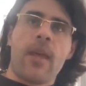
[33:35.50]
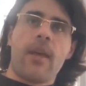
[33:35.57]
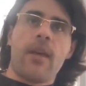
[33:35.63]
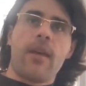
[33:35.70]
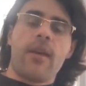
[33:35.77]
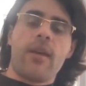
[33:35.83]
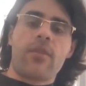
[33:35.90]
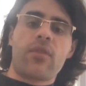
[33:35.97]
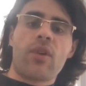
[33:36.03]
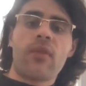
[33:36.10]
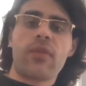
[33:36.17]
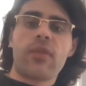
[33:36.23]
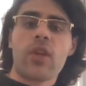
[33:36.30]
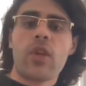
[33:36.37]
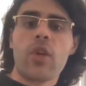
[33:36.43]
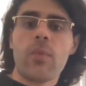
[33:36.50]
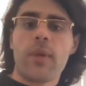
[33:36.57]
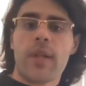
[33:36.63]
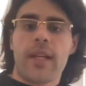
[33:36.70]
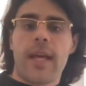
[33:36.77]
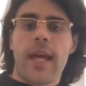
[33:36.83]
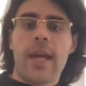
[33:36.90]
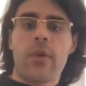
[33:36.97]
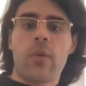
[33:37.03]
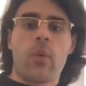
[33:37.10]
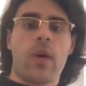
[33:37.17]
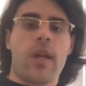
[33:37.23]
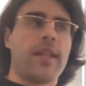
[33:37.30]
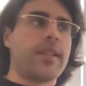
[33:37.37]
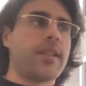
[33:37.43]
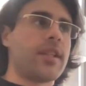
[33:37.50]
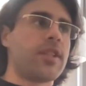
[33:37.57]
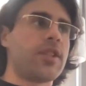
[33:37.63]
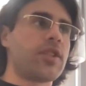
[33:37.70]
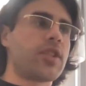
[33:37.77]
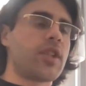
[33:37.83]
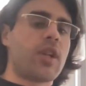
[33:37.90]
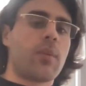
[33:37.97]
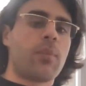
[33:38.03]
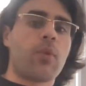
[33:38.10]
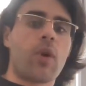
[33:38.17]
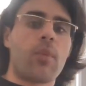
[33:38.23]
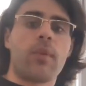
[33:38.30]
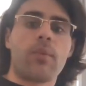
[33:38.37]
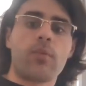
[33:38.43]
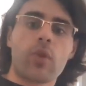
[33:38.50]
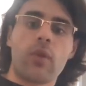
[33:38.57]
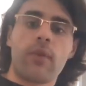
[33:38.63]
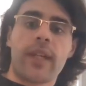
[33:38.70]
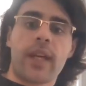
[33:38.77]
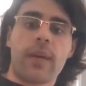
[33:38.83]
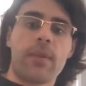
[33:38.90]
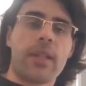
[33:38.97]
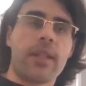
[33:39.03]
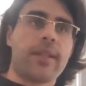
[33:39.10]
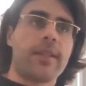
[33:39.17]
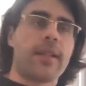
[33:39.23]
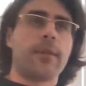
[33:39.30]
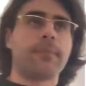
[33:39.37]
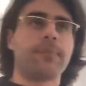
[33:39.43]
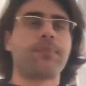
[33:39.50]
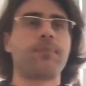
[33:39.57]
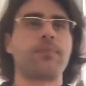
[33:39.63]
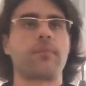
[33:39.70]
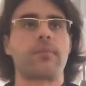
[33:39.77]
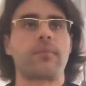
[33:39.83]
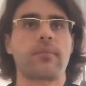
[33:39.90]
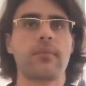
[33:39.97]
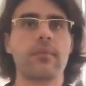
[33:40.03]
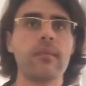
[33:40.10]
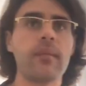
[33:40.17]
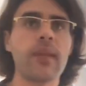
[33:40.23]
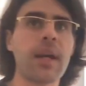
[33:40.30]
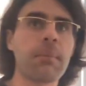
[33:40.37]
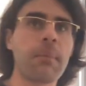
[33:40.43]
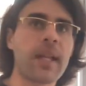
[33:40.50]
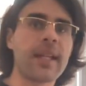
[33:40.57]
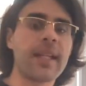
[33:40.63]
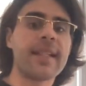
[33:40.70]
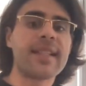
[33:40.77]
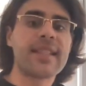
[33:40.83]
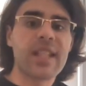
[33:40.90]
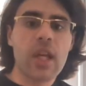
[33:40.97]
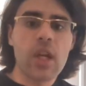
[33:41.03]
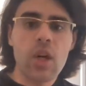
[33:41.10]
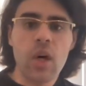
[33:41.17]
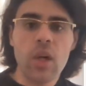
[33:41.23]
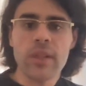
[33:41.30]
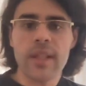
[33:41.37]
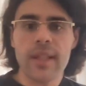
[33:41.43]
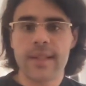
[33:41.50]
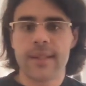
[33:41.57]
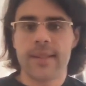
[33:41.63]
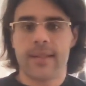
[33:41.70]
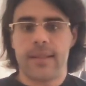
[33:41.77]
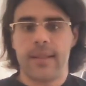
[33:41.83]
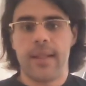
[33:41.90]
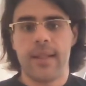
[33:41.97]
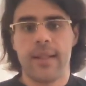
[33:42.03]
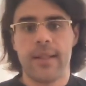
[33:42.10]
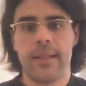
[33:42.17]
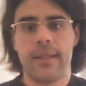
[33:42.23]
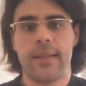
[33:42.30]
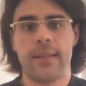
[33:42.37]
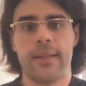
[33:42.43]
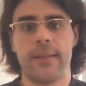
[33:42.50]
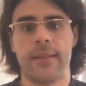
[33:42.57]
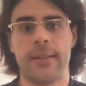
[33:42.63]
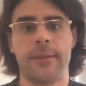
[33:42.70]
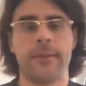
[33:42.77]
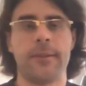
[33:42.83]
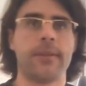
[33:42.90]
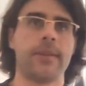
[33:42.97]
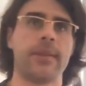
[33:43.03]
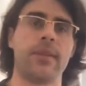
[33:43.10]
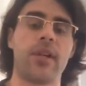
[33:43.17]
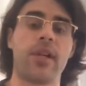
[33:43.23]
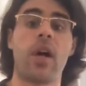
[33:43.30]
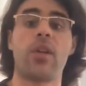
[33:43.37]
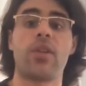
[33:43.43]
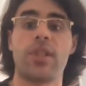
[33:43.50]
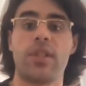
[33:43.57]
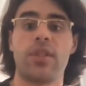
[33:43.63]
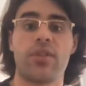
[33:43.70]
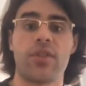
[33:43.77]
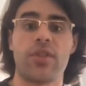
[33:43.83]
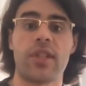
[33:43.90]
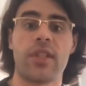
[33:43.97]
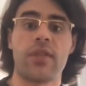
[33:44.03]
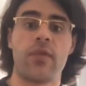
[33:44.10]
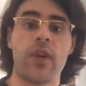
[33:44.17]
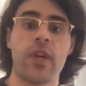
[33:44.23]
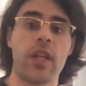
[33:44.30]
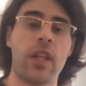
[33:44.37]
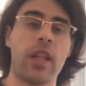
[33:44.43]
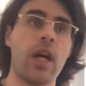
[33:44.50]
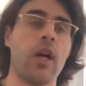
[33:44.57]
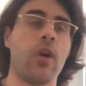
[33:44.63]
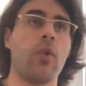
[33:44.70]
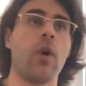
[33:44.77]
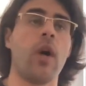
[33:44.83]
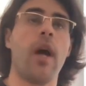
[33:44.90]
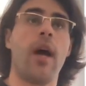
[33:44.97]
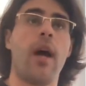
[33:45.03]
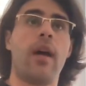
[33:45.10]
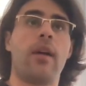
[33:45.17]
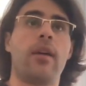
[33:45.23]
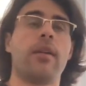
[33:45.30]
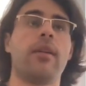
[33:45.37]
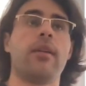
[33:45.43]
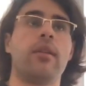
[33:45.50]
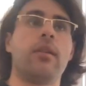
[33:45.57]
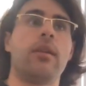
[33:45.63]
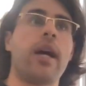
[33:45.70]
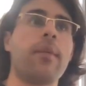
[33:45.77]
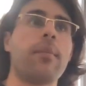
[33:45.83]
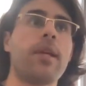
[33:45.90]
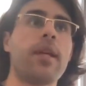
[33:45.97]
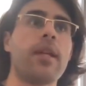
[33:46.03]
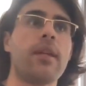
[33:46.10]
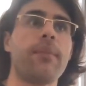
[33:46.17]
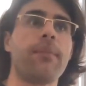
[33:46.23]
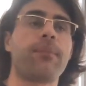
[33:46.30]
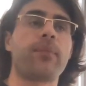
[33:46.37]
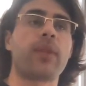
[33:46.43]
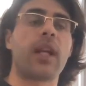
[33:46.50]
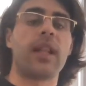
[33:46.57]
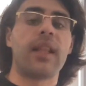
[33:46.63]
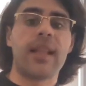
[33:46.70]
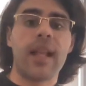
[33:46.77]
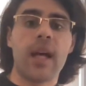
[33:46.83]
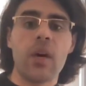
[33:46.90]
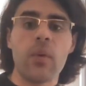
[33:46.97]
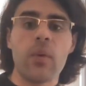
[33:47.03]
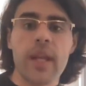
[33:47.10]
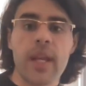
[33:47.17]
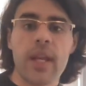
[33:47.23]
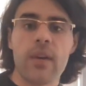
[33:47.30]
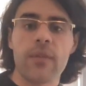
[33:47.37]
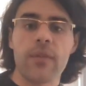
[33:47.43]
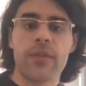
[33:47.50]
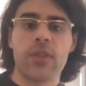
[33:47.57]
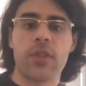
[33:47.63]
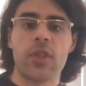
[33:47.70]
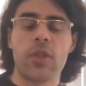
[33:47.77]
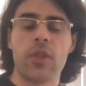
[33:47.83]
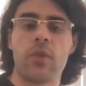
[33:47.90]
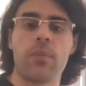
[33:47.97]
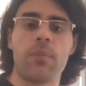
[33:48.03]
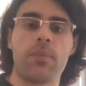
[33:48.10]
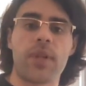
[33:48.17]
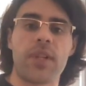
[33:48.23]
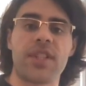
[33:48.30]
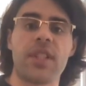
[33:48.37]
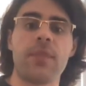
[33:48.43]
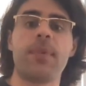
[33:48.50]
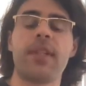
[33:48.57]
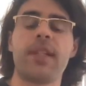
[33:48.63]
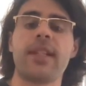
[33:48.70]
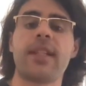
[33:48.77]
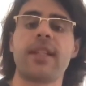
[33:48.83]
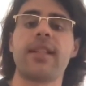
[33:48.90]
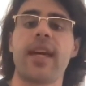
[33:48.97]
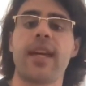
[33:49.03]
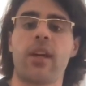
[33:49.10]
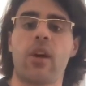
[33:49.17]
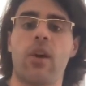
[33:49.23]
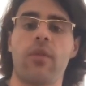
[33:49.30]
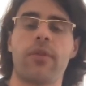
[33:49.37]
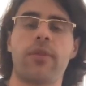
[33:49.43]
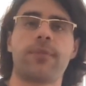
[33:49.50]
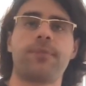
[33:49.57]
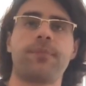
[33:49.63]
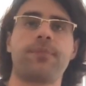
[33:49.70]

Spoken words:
roughly human equivalent in its general problem-solving ability. But its content recalcitrance is very low. I mean, low enough to precipitate a takeoff.